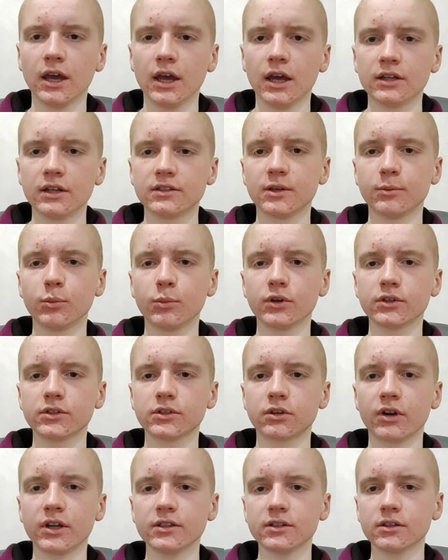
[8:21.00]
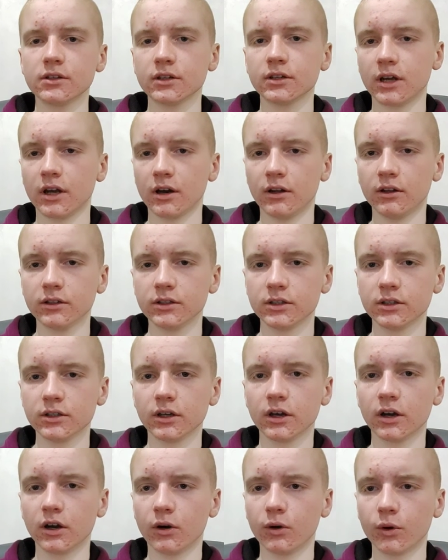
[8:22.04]
The most recent halving
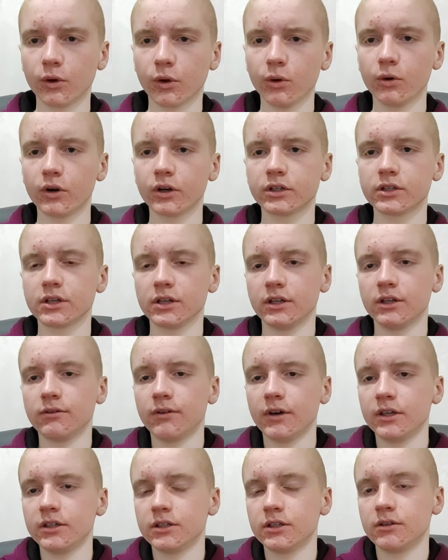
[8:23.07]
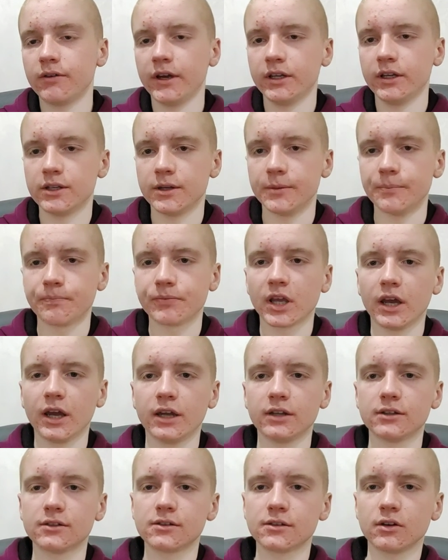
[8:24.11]
occurred in 2020,
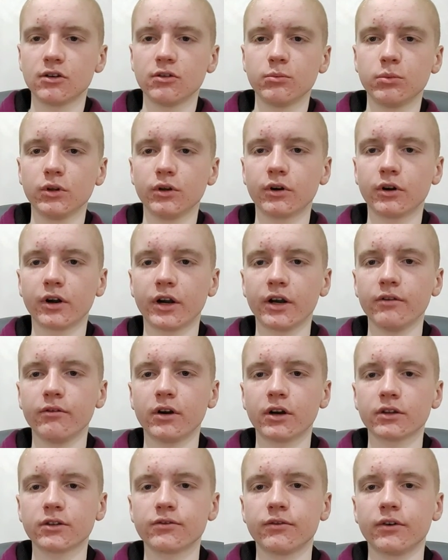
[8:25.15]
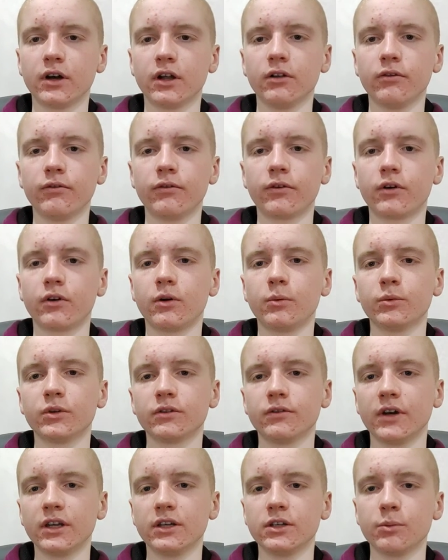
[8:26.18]
and so block rewards fell from
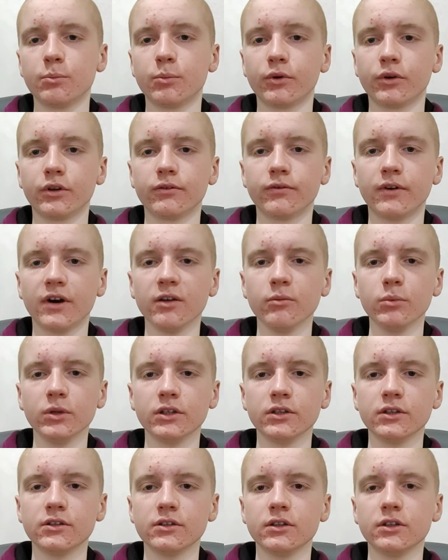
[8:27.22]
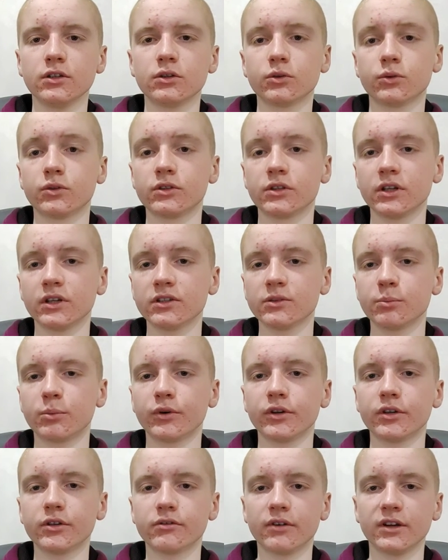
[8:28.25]
20.5 BTC to
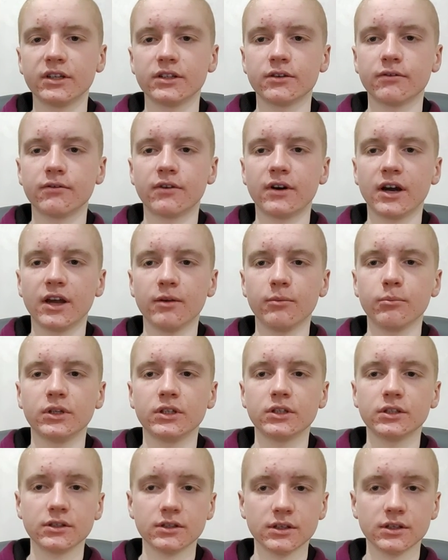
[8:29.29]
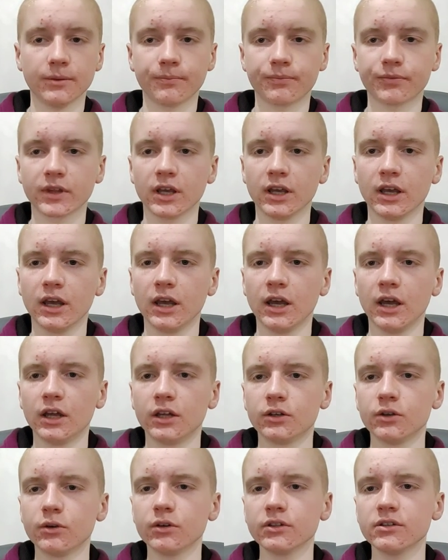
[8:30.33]
6.25 BTC.
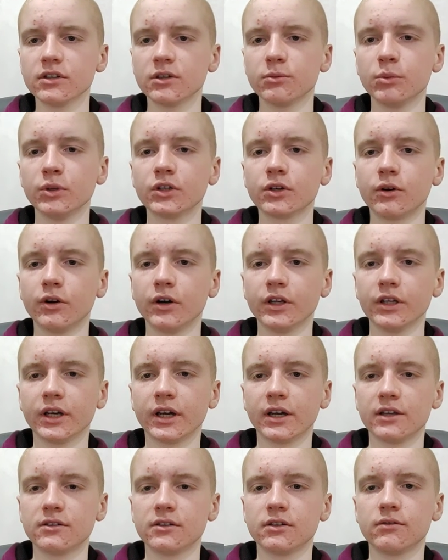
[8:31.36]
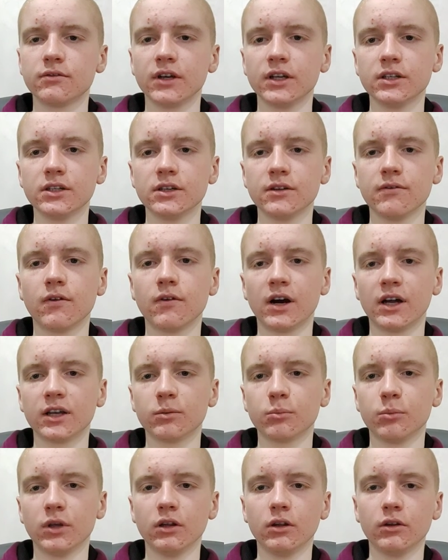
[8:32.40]
Note that Bitcoin has a 21
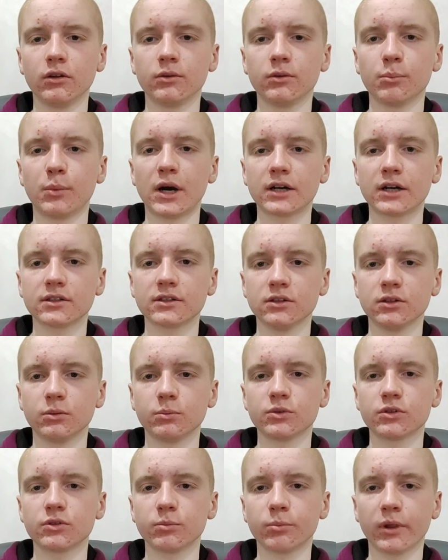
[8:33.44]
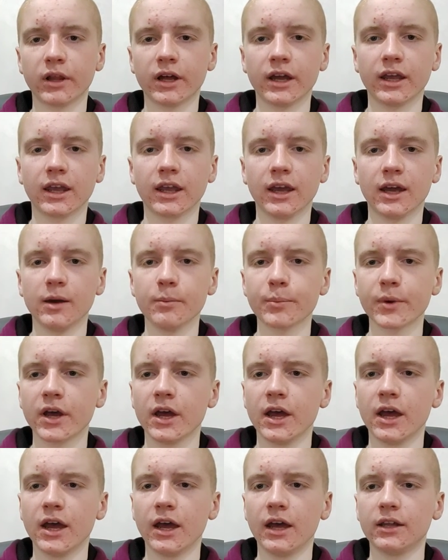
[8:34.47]
million maximum supply cap,
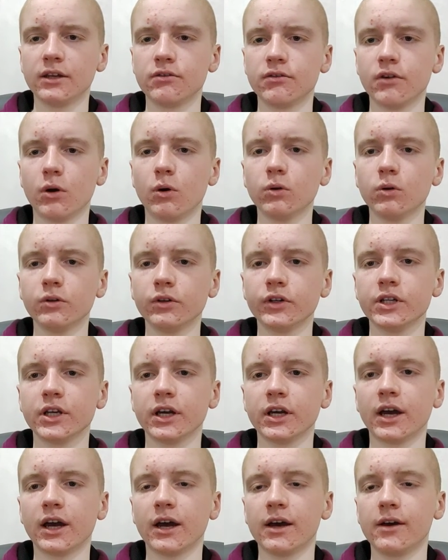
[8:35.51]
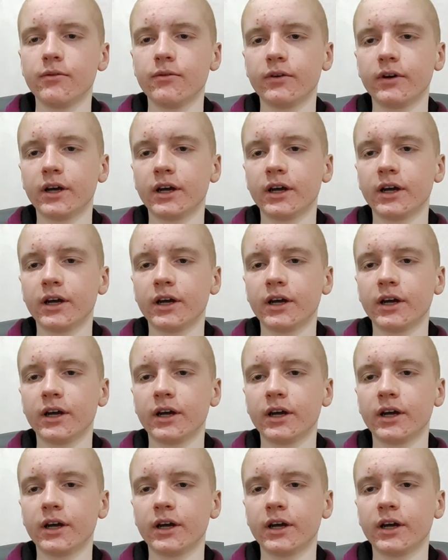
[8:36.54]
and we already have